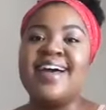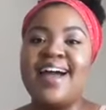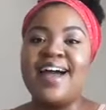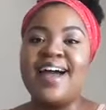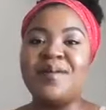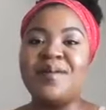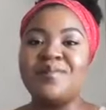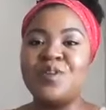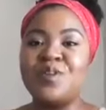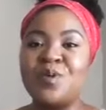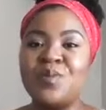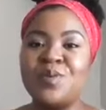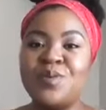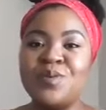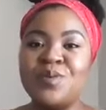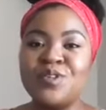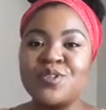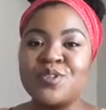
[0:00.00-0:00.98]
Um, so we,
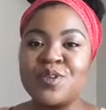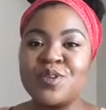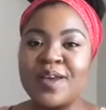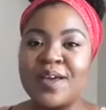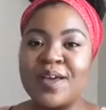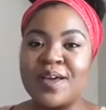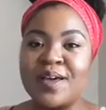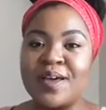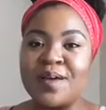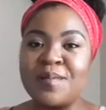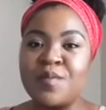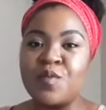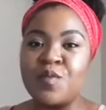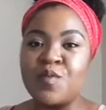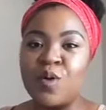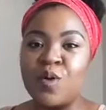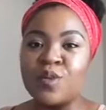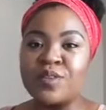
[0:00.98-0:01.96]
we're just gonna um,
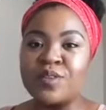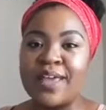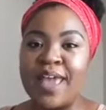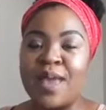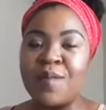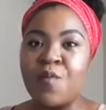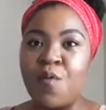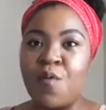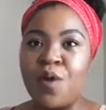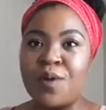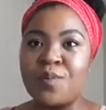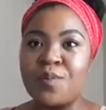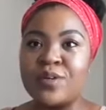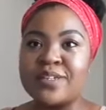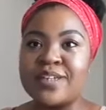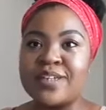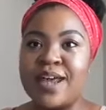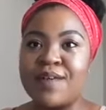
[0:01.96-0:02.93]
roll the game one
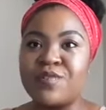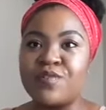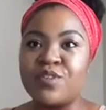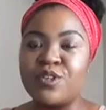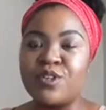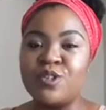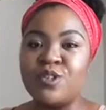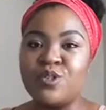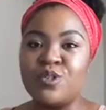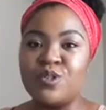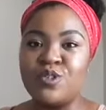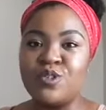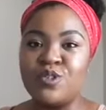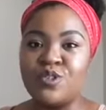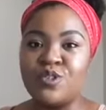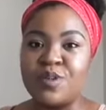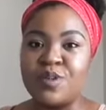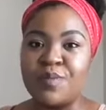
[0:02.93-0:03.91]
more time for you to
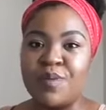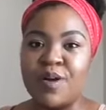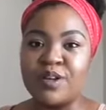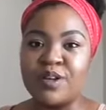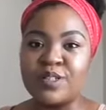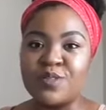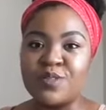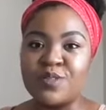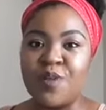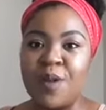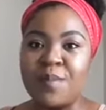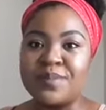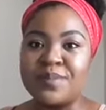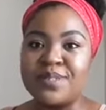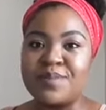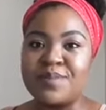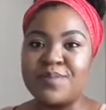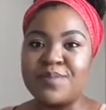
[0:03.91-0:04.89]
choose a box from,
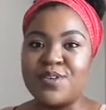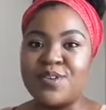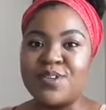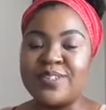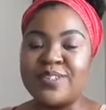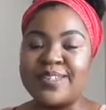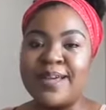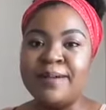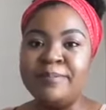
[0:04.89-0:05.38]
Mr. Producer.